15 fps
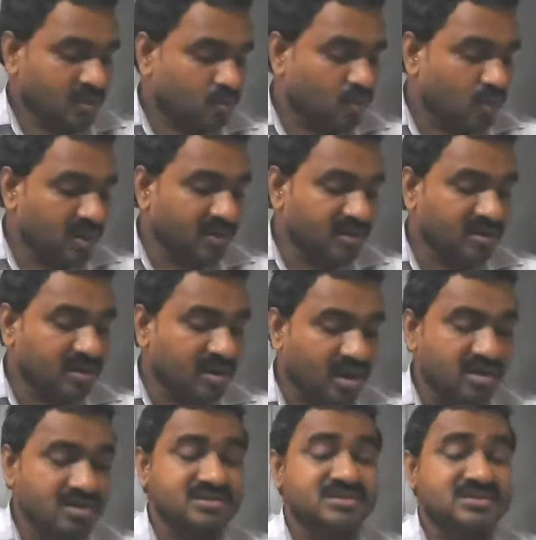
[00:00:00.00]
one
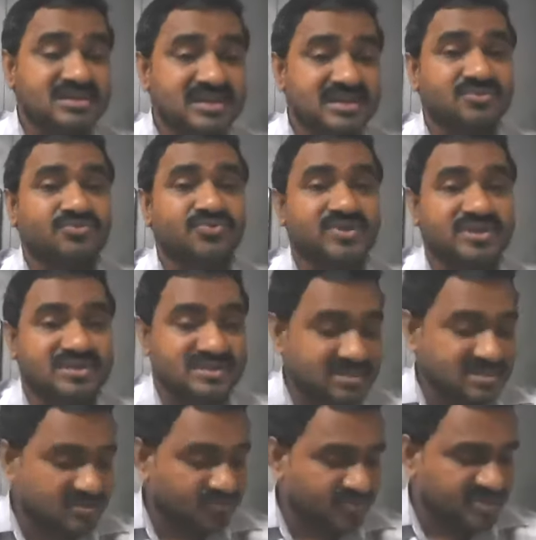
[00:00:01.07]
can't say for
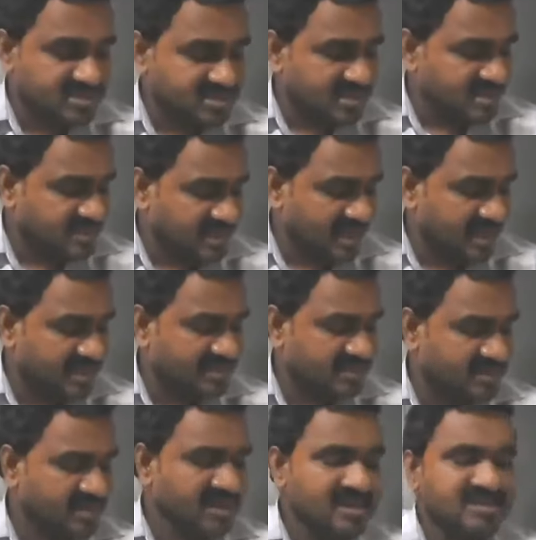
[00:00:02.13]

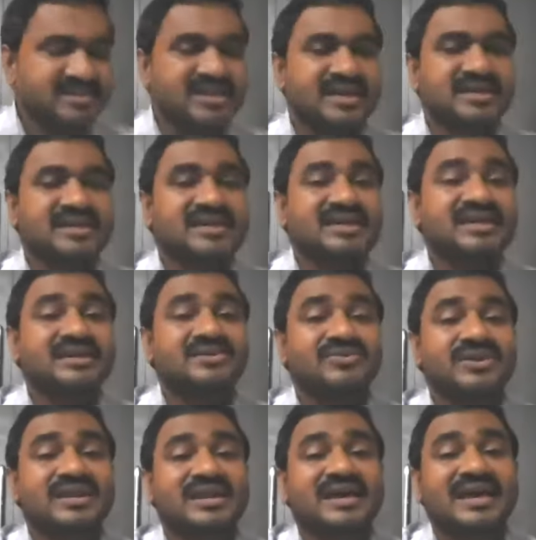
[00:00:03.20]
certain that it
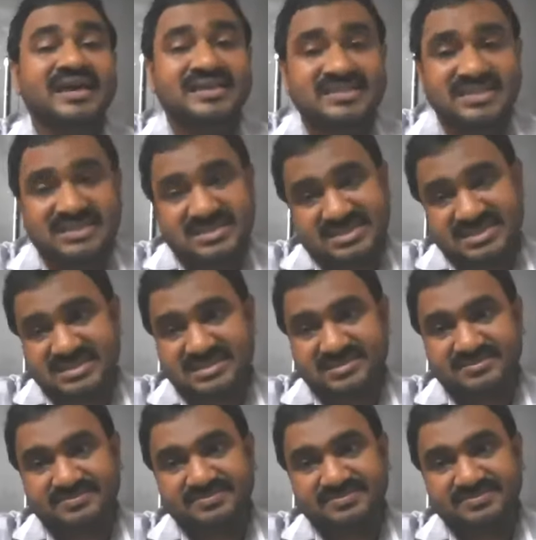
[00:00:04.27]
will exist.